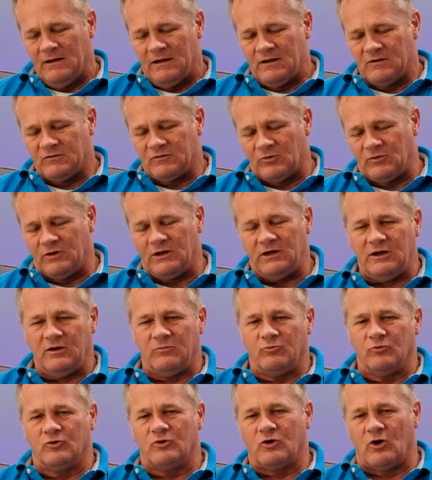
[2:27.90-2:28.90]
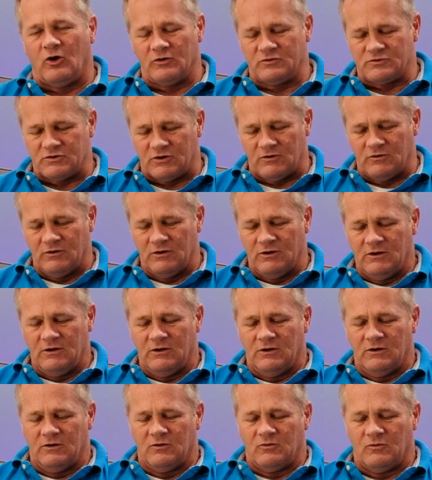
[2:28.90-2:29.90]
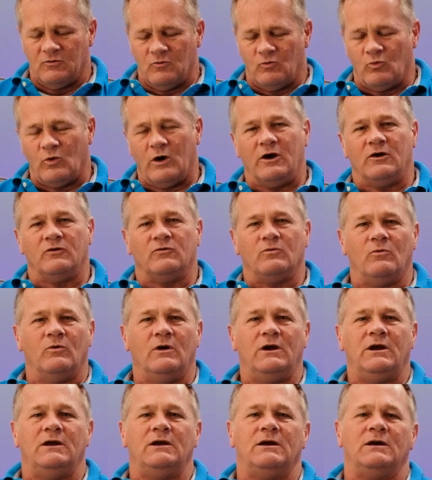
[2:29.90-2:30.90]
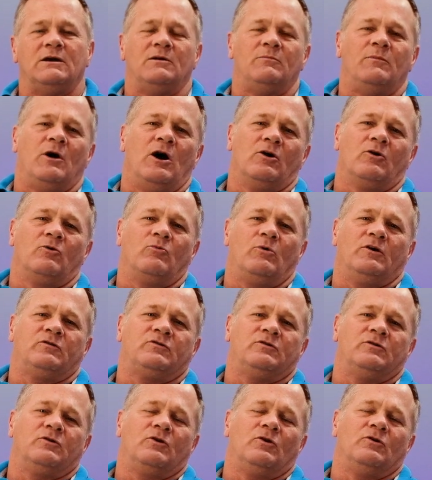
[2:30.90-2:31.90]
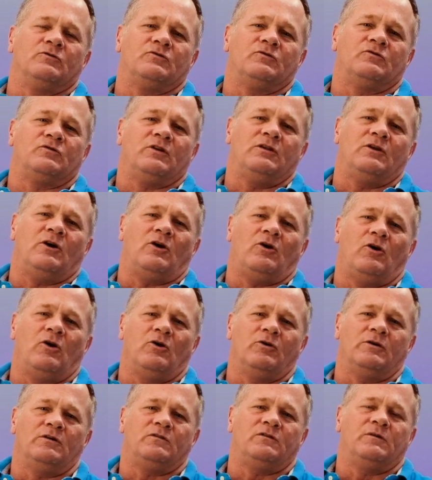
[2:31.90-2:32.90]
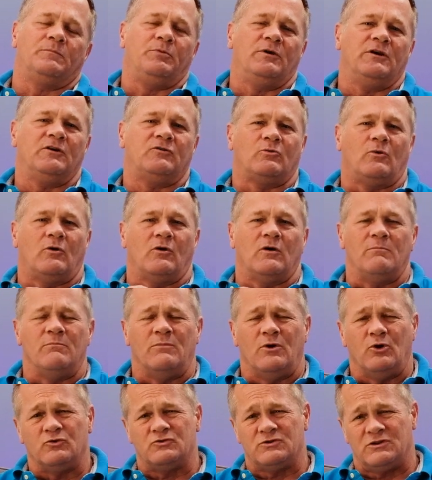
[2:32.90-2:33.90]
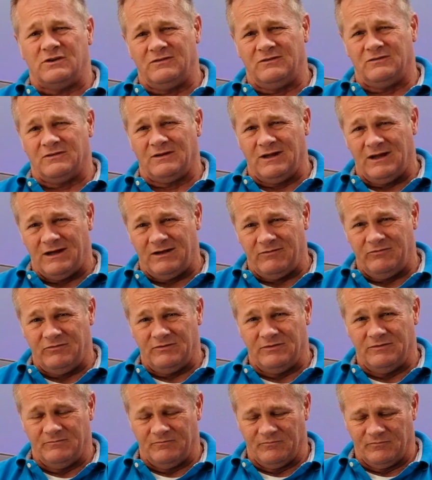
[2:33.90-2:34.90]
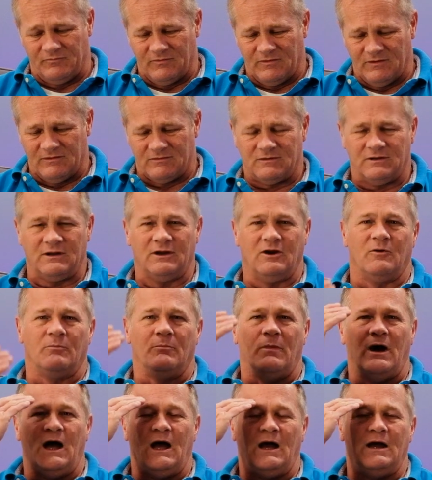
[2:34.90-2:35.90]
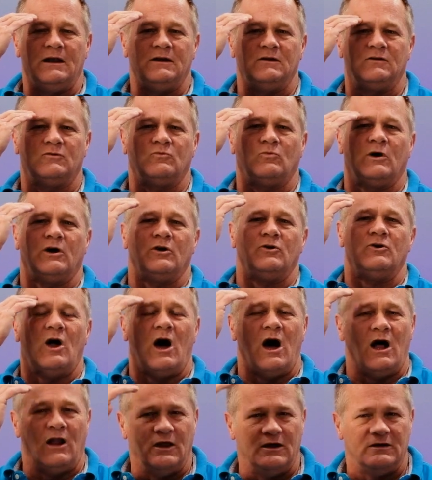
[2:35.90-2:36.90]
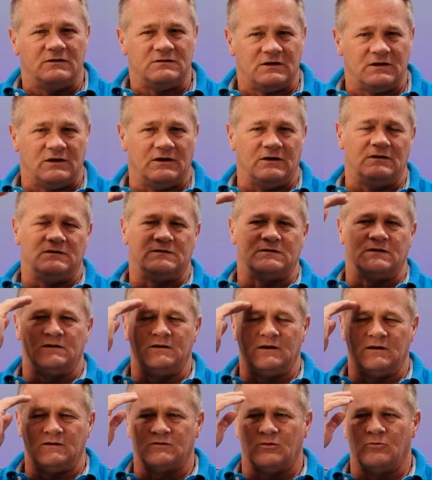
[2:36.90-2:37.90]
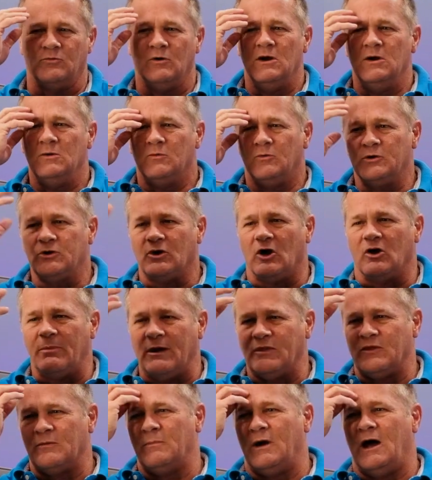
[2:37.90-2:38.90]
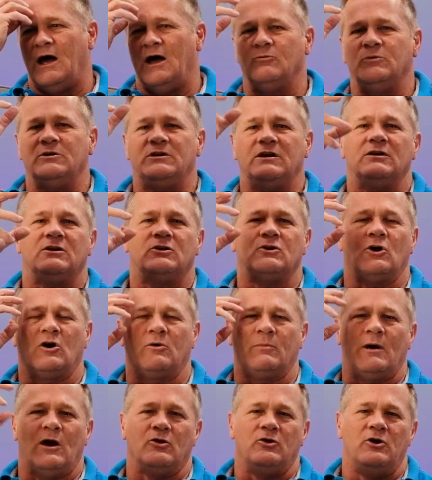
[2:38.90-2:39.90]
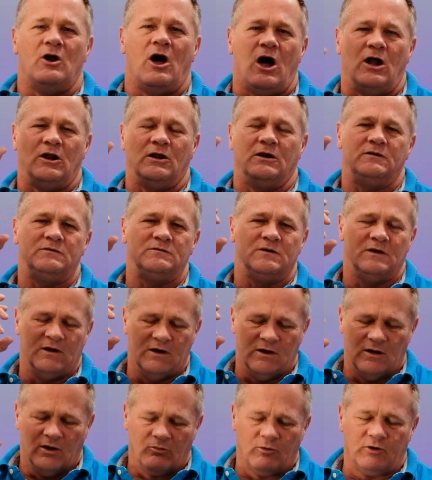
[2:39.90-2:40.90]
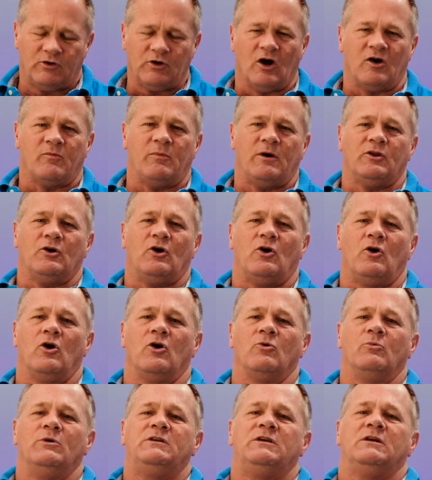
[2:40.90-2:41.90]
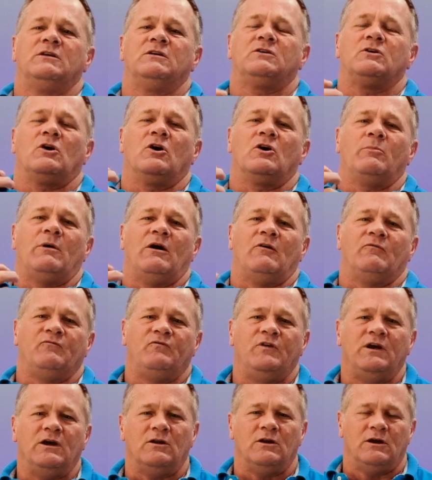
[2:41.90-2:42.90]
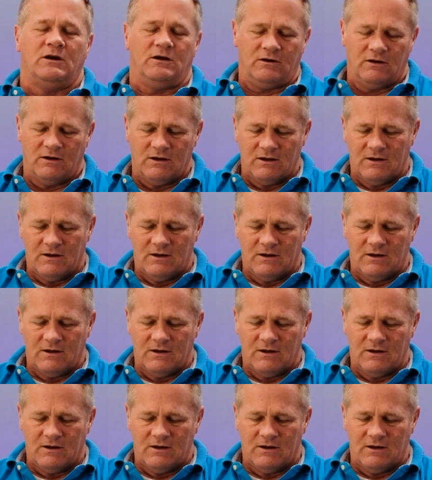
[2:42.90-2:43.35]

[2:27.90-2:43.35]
And so in the Hebrew culture, Whereas we in a modern Western culture say the heart is the place where our emotions live and our mind is where knowledge is. And, and so when we talk about the mind, we tend to talk about knowledge. We talk about the heart, we tend to talk about feeling.